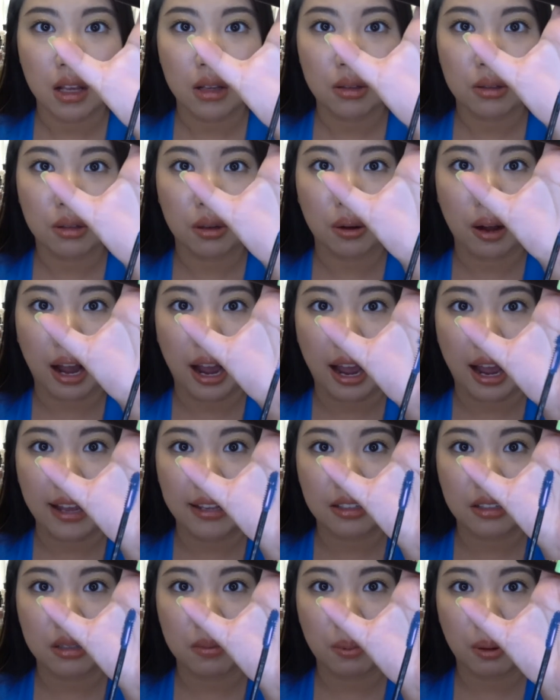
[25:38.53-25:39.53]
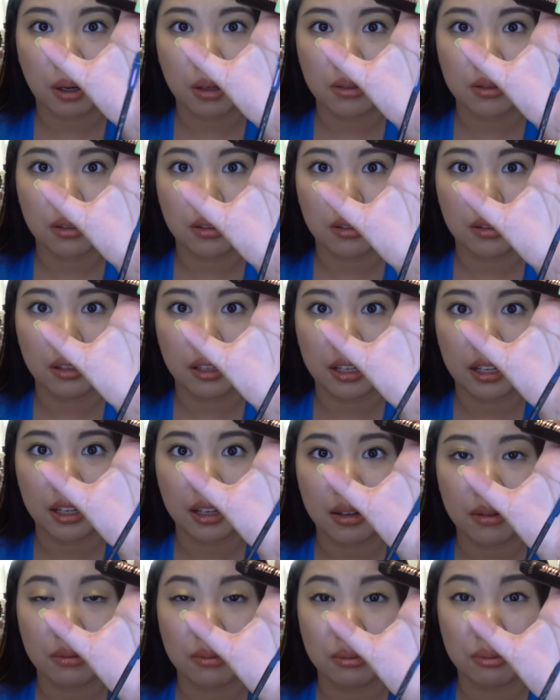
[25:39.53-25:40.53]
so I just
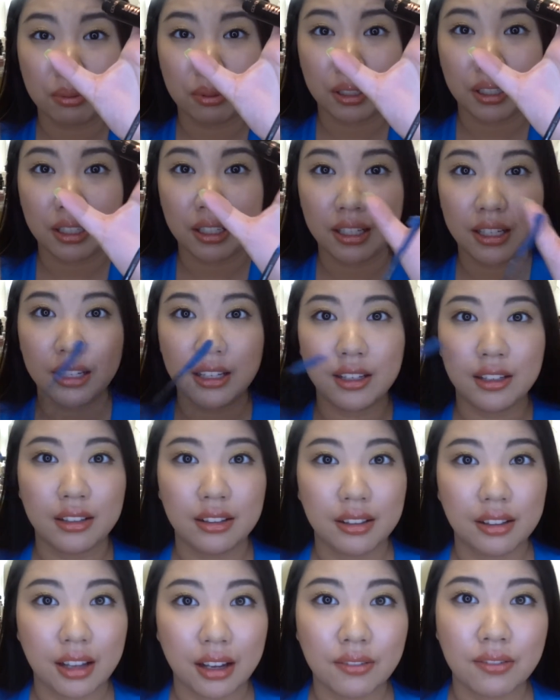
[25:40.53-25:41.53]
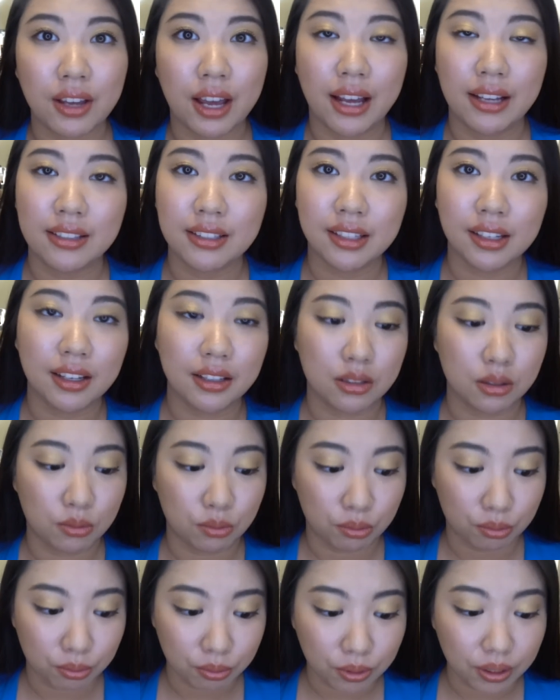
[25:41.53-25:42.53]
personally really love it I think it's
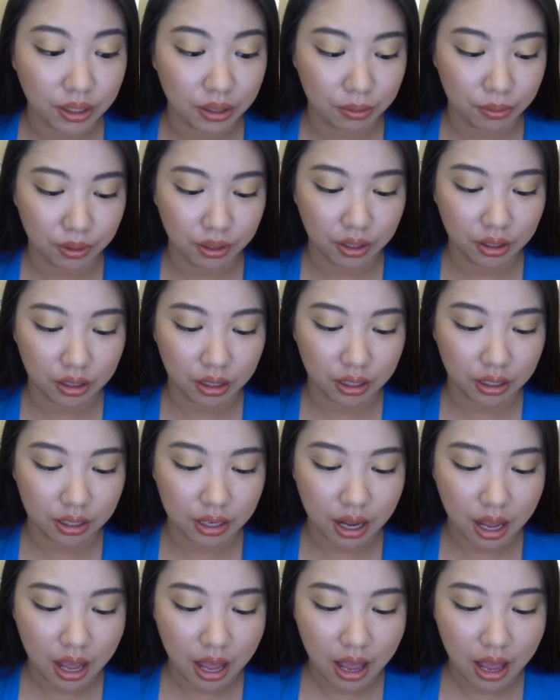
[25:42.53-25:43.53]
really really good